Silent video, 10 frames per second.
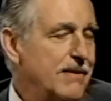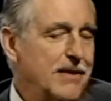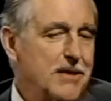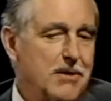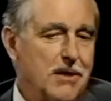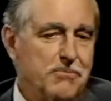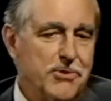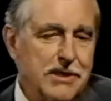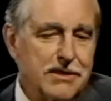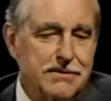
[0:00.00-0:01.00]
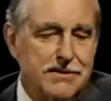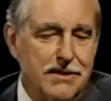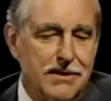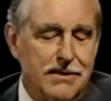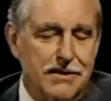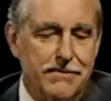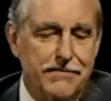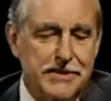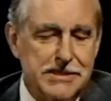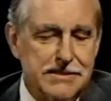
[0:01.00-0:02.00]
The uh, brilliant uh,
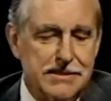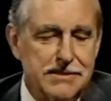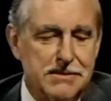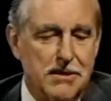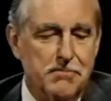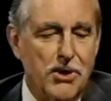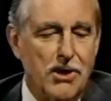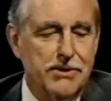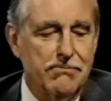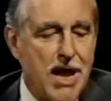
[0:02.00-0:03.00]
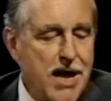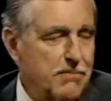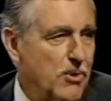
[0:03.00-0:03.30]
physicist Paul Dirac,